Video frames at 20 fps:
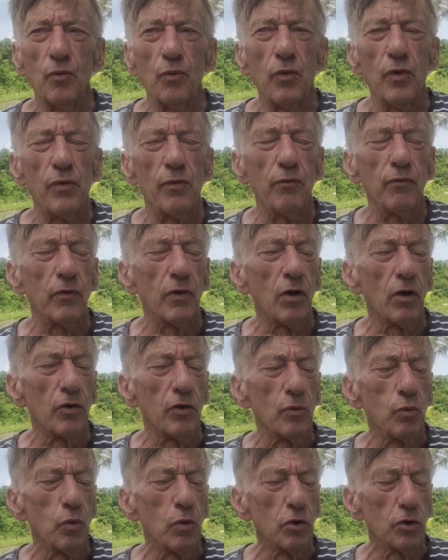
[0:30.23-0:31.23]
We've got
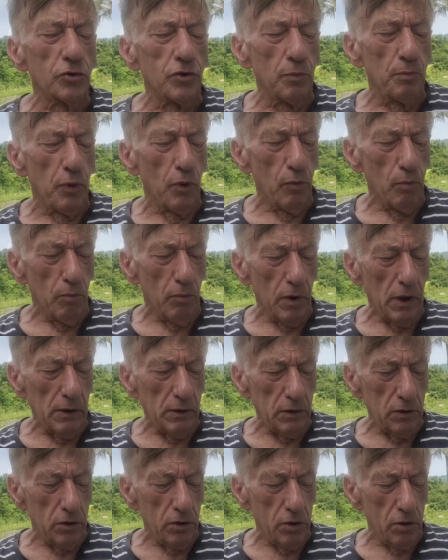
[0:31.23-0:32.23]
the water pump
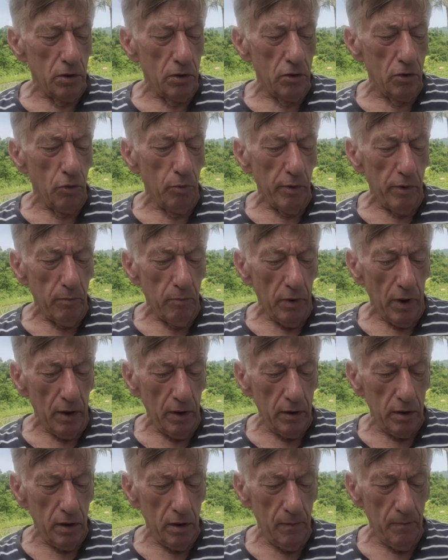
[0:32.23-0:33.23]
man coming
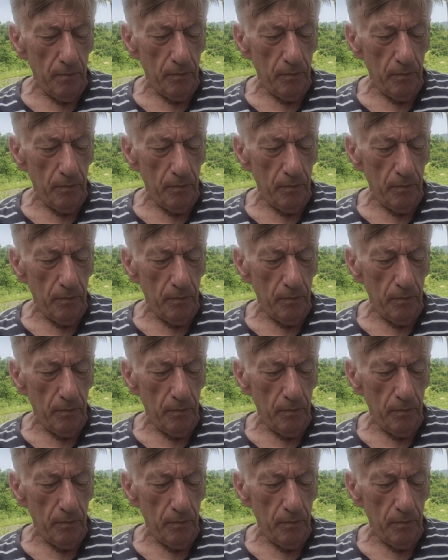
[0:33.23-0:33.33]
back.